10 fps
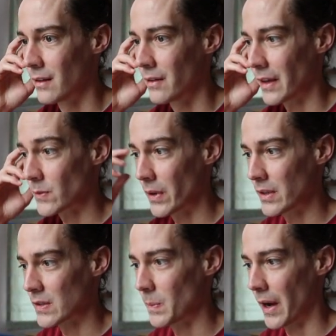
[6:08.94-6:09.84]
That's what
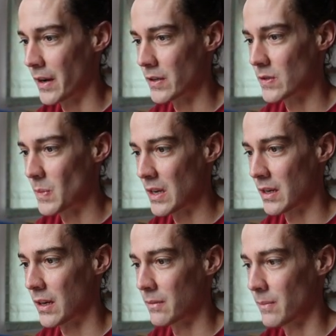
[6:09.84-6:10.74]
inspires me
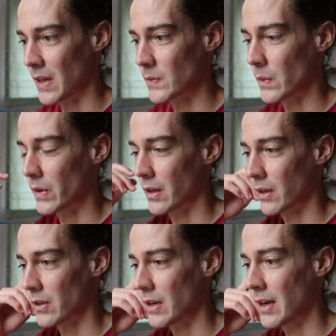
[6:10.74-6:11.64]
and makes me want to
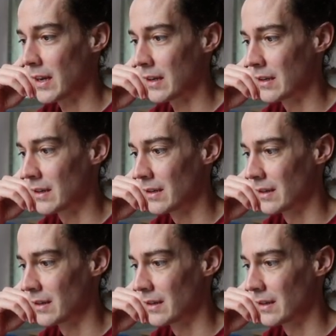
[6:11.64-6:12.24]
create.